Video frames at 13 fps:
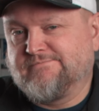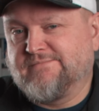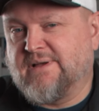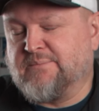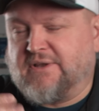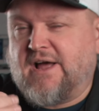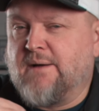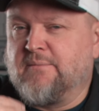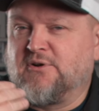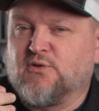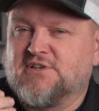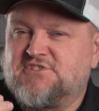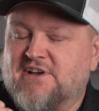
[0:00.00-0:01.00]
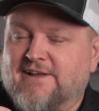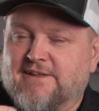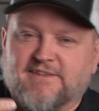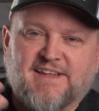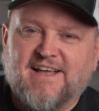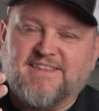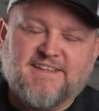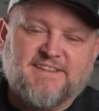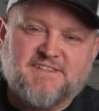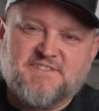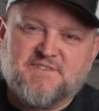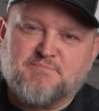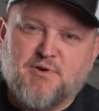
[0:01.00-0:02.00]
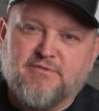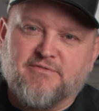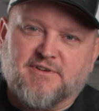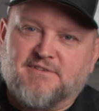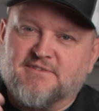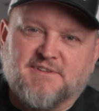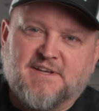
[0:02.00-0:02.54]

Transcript: I mean, I'm an only child. I think this is perfect.